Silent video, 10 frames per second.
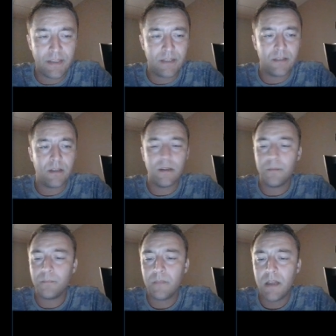And,
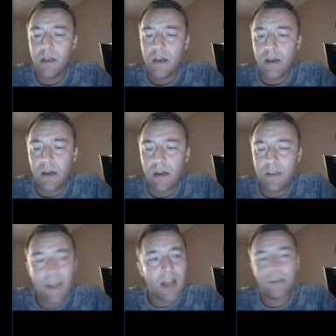um, uh,
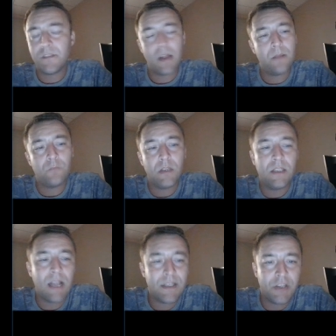yeah, I'm really
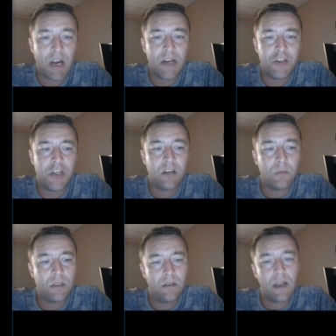glad to kind of share it
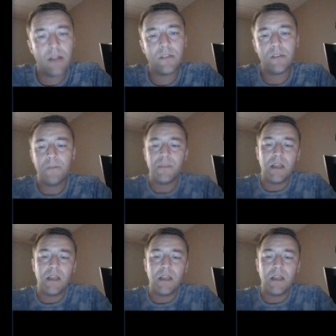with you guys.